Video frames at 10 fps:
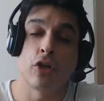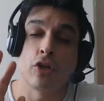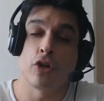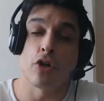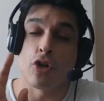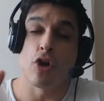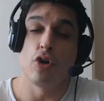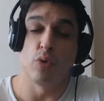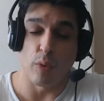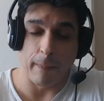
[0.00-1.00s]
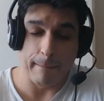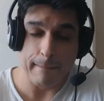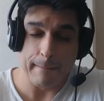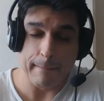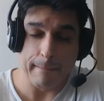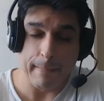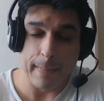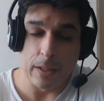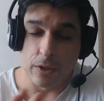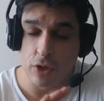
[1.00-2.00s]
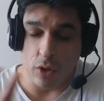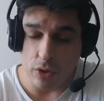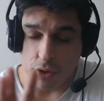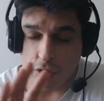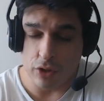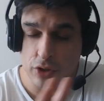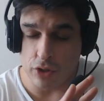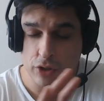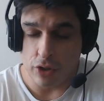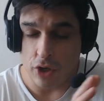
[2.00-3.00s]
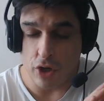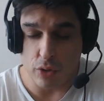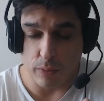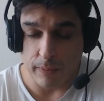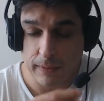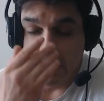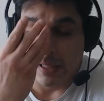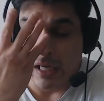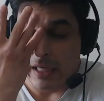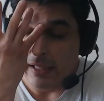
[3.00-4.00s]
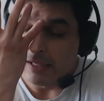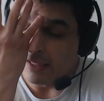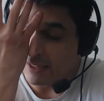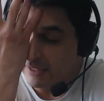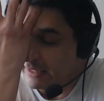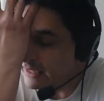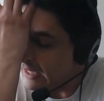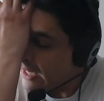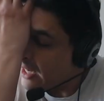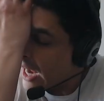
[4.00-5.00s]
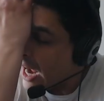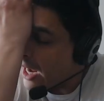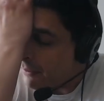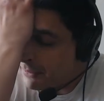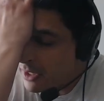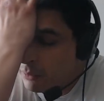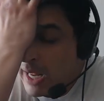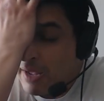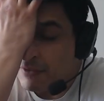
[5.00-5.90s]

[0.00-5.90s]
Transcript: no, no, no. No, no, no, no, no, no, no. You see, I'm done having